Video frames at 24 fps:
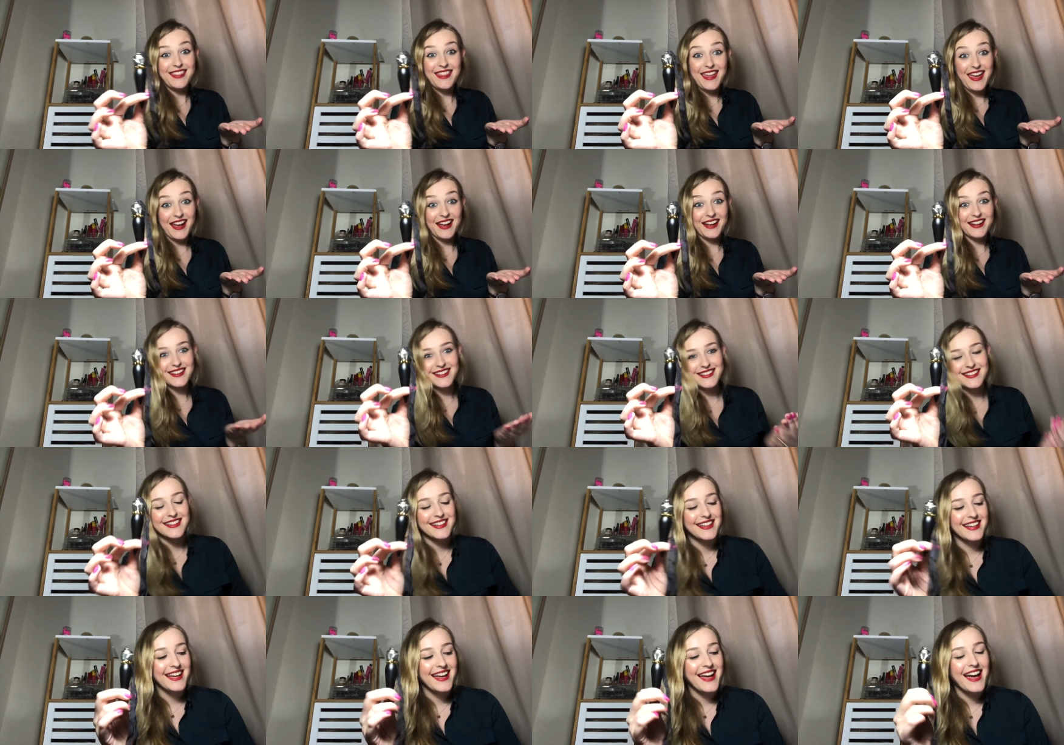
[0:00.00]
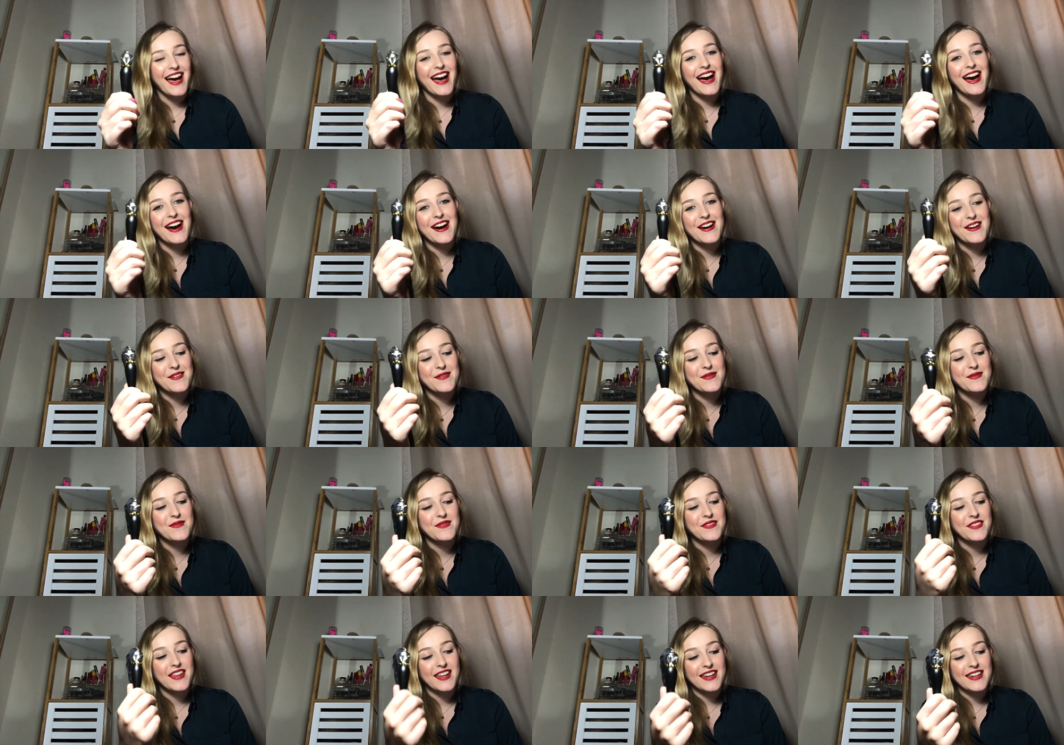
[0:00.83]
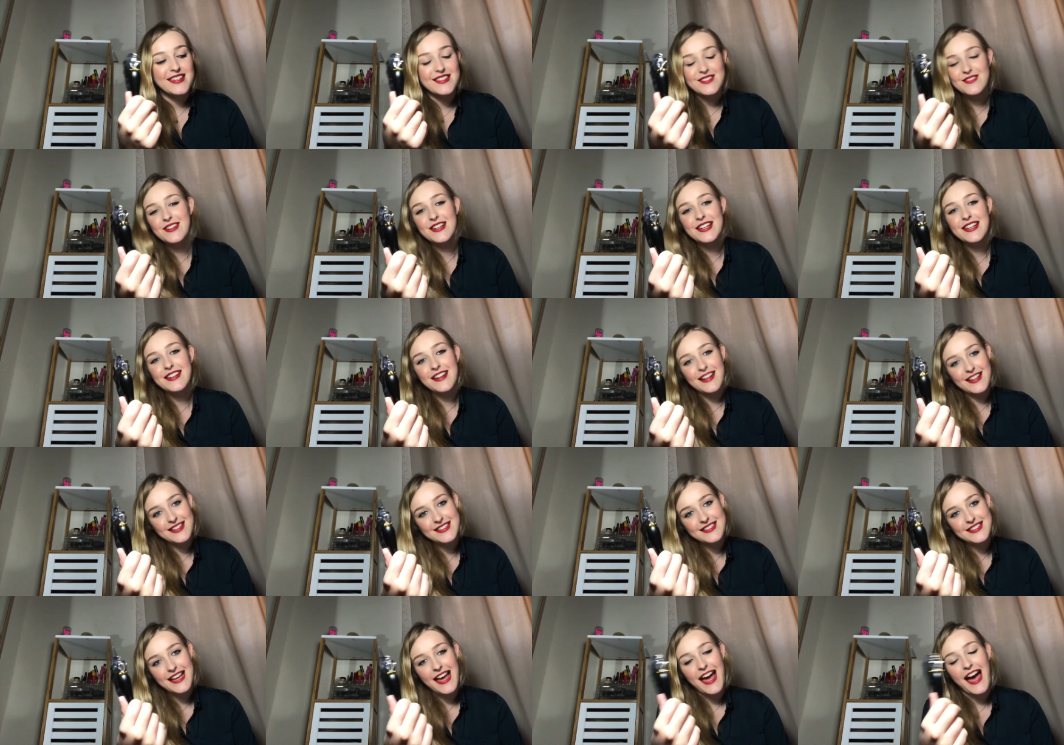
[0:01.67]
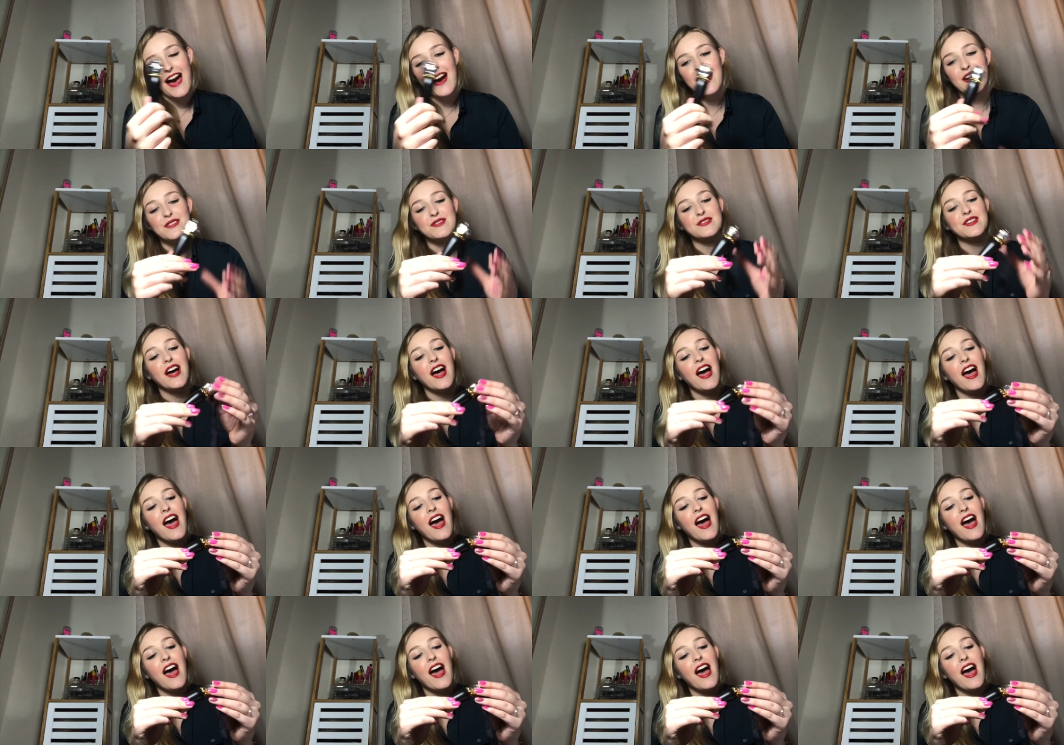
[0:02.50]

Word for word: thing um, that it's really nice to have.